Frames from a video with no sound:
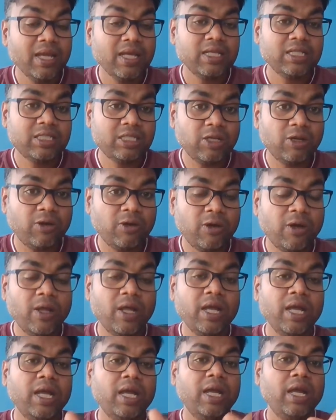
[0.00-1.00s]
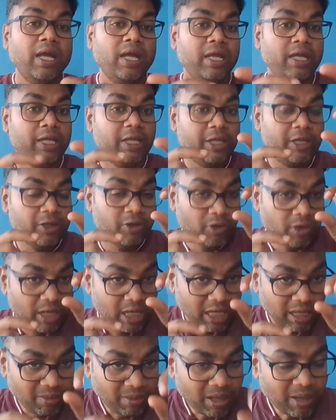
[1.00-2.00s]
So your
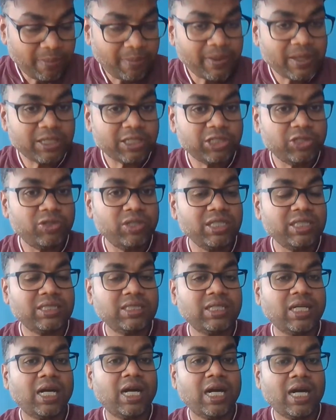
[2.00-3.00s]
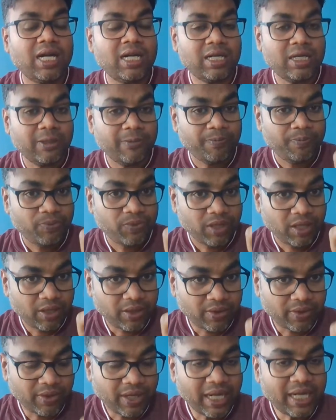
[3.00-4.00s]
developer should start
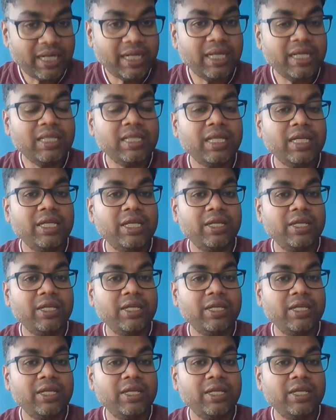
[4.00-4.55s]
writing